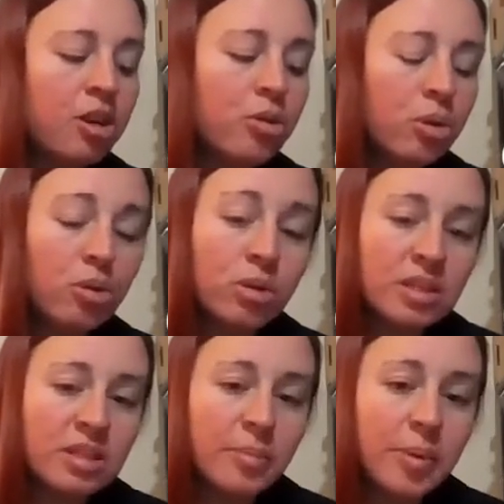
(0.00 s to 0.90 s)
Your
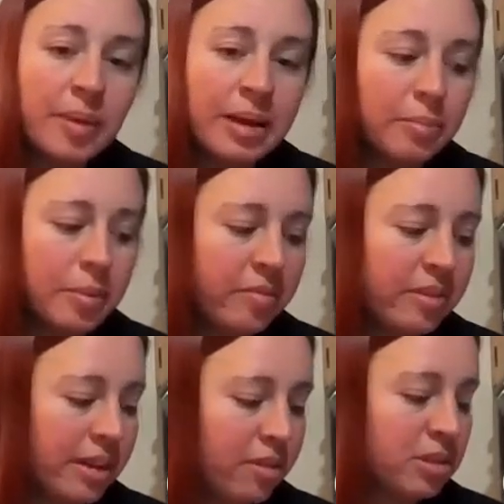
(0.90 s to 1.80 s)
course is going to be made up of
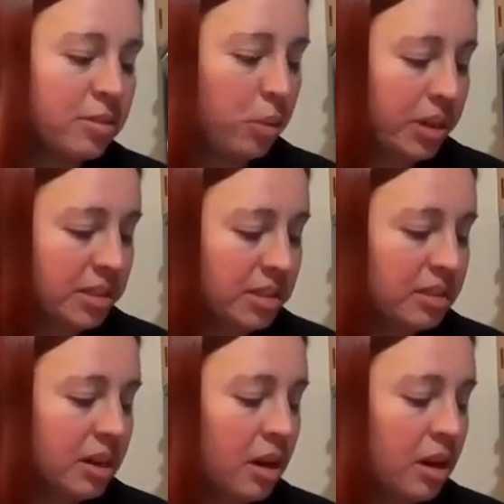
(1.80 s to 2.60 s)
1,000 points.